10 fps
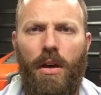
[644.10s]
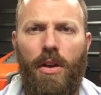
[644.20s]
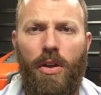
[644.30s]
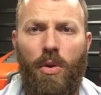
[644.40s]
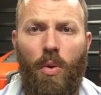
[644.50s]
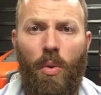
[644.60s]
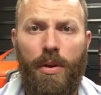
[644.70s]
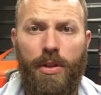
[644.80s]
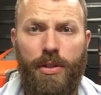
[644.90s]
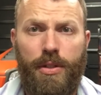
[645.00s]
know you all
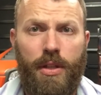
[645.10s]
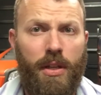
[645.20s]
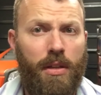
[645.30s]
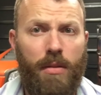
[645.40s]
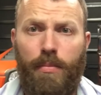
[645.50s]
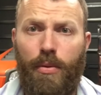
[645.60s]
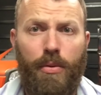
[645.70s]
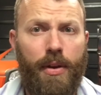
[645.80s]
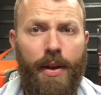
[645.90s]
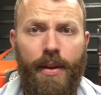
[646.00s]
want to just see the brew
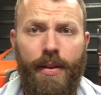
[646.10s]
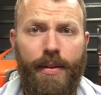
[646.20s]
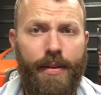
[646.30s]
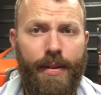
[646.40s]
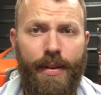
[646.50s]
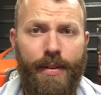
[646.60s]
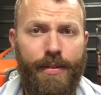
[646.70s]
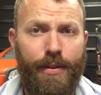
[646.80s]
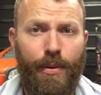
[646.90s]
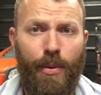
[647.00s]
day,
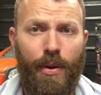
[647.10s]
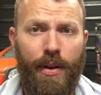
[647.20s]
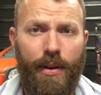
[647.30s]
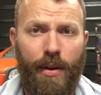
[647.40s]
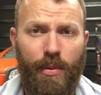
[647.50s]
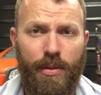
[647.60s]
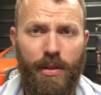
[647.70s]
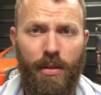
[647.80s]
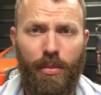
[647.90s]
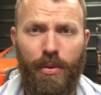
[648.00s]
so do I. I want to see
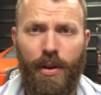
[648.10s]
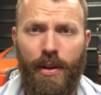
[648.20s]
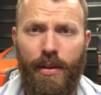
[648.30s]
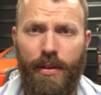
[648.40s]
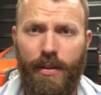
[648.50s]
the brew day.